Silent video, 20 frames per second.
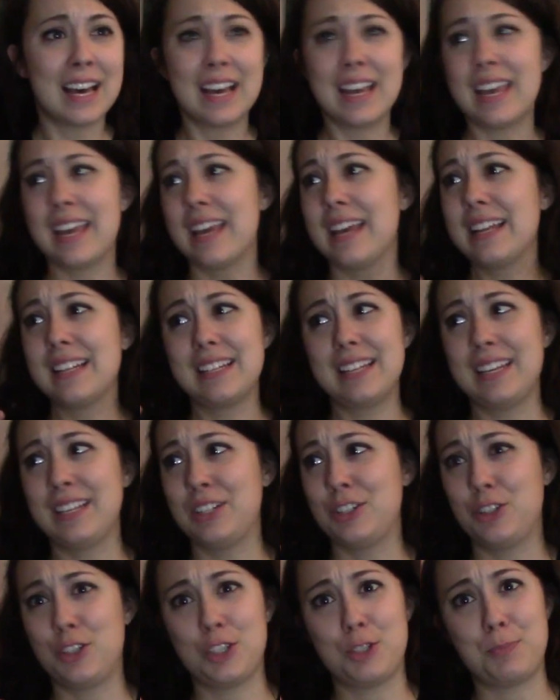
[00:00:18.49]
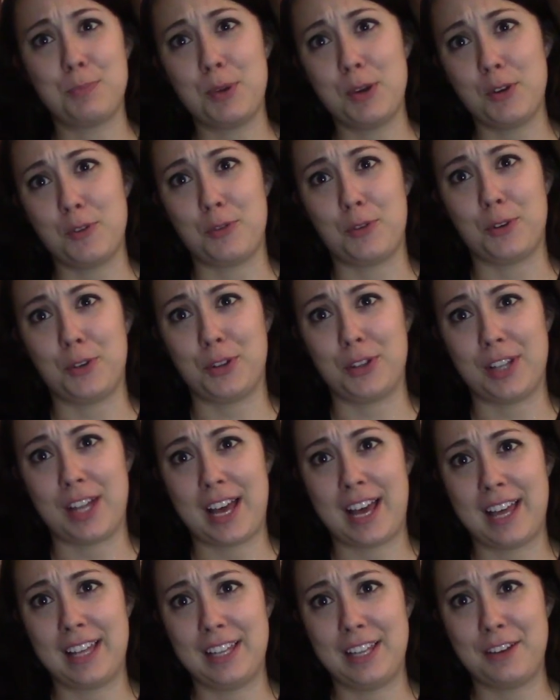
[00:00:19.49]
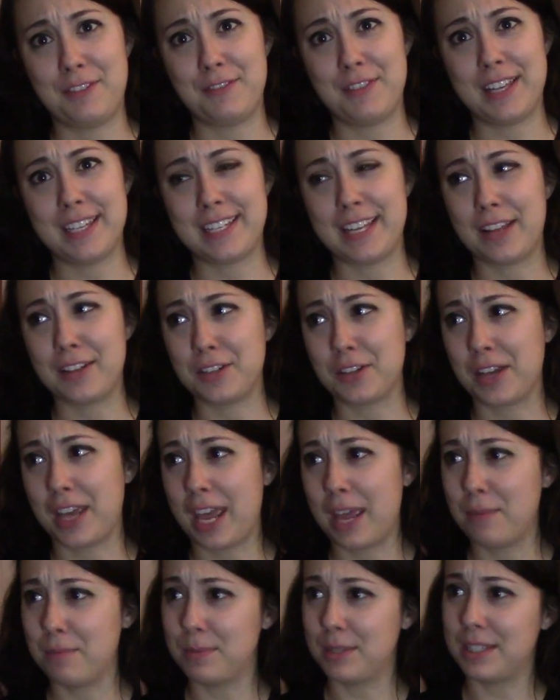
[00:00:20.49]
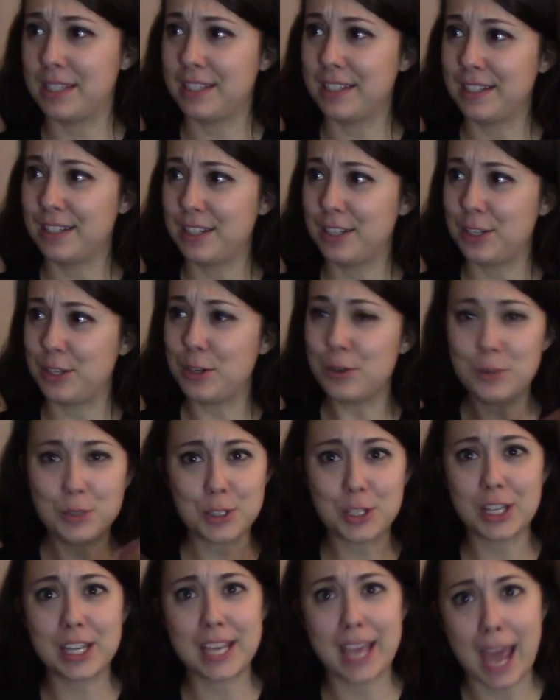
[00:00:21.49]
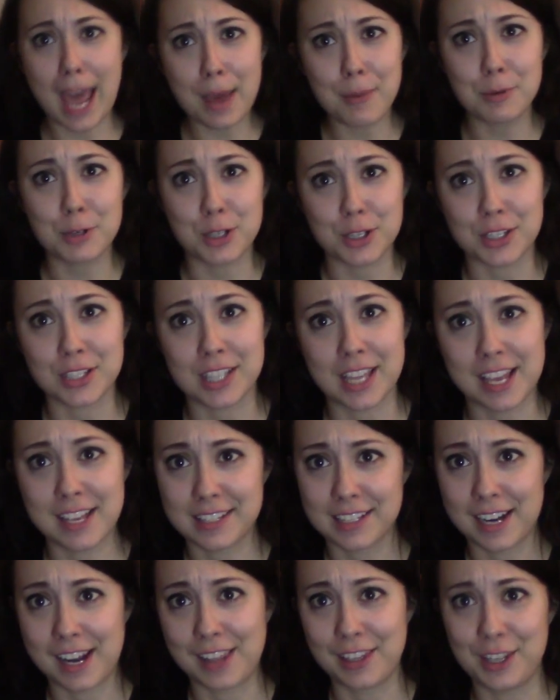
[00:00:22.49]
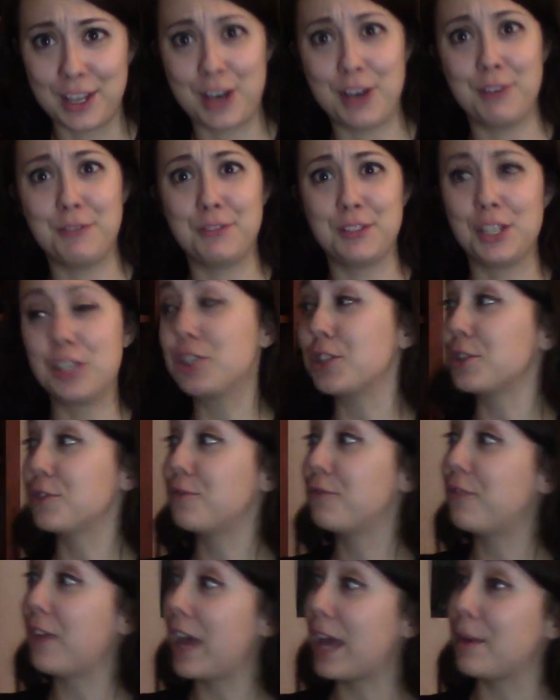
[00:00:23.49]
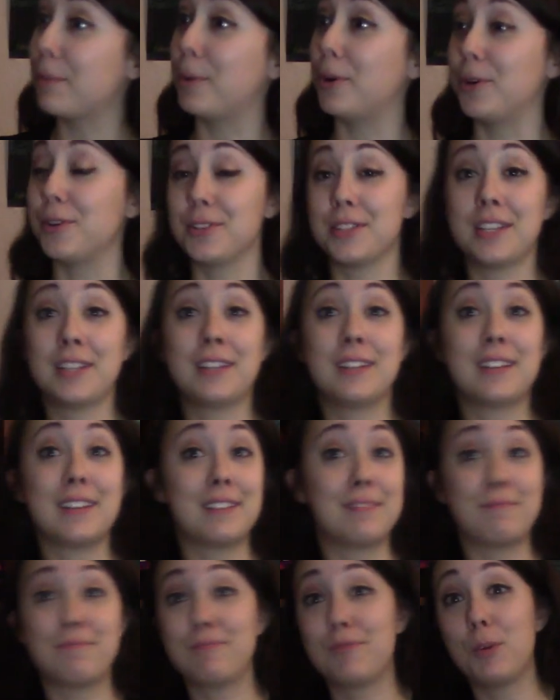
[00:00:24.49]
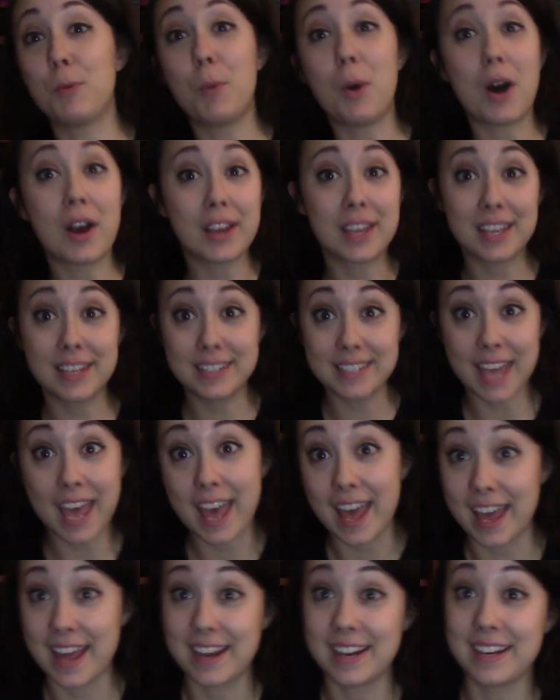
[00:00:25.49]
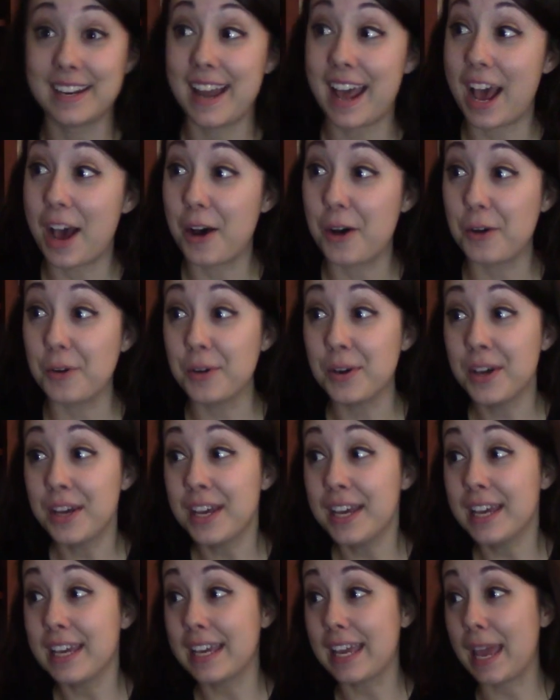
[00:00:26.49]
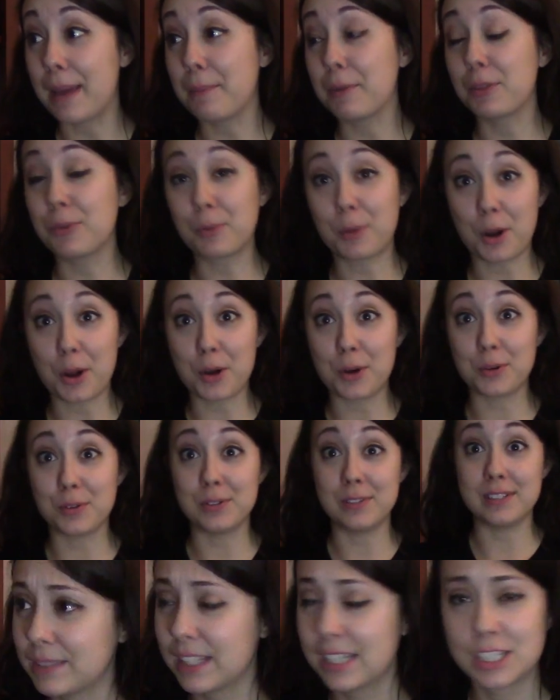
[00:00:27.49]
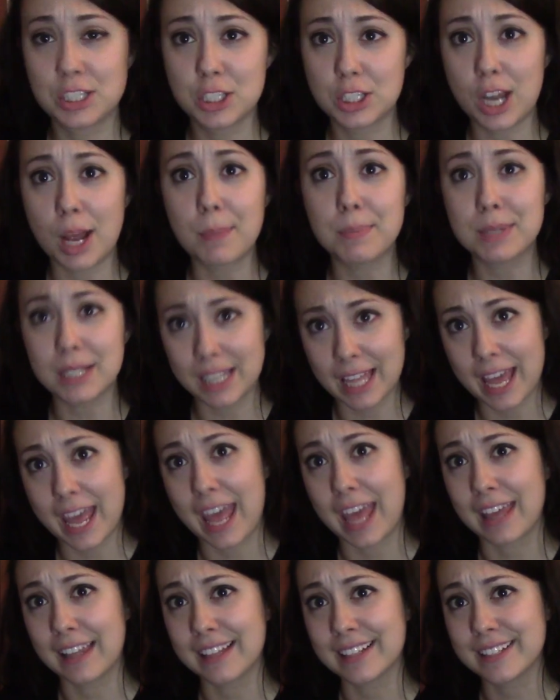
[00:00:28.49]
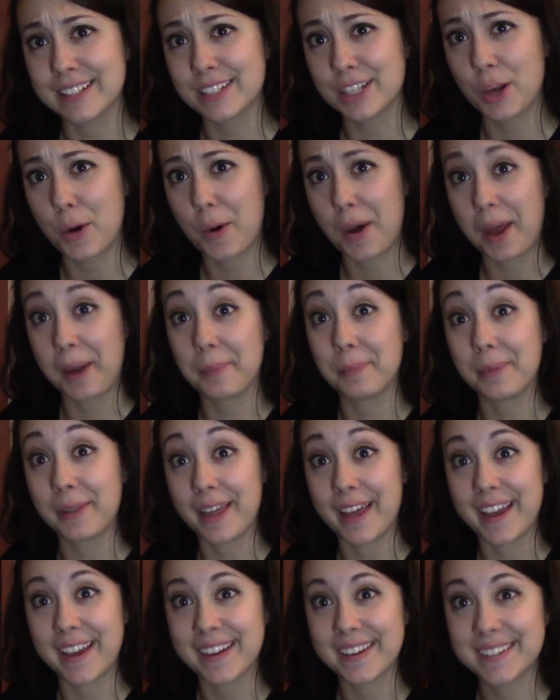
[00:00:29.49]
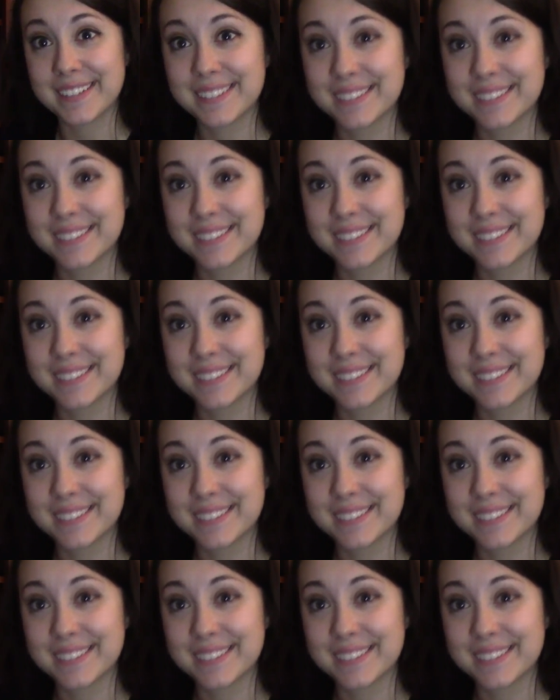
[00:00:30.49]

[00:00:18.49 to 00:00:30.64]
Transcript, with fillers: and it's just beautiful. I love that Telltale Games usually captures things that I love, such as Fables and The Walking Dead, and now Game of Thrones. Let's stop delaying. Let's go ahead and play.